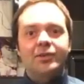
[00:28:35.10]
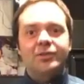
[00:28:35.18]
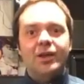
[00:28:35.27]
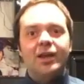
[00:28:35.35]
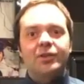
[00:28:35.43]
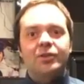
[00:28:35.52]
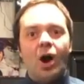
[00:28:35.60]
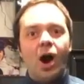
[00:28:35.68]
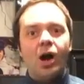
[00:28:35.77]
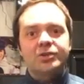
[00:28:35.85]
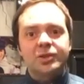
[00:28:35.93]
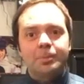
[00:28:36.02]
it's
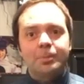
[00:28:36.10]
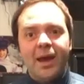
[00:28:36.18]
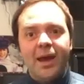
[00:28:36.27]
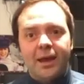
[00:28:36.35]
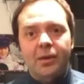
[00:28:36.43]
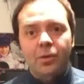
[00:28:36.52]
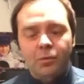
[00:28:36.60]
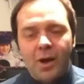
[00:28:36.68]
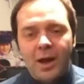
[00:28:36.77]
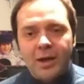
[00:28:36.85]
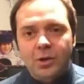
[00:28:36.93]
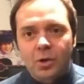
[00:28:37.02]
hard to pick the
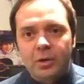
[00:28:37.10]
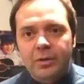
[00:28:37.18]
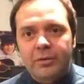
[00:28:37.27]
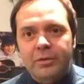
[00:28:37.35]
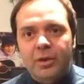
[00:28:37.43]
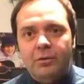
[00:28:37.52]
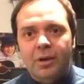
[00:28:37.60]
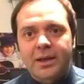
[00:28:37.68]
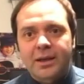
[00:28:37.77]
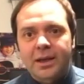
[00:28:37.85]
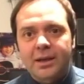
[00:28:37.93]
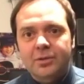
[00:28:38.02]
right cover for the right
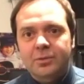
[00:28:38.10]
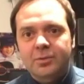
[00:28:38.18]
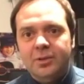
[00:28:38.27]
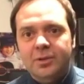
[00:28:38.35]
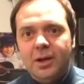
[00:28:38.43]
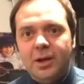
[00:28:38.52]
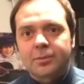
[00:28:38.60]
gig sometimes.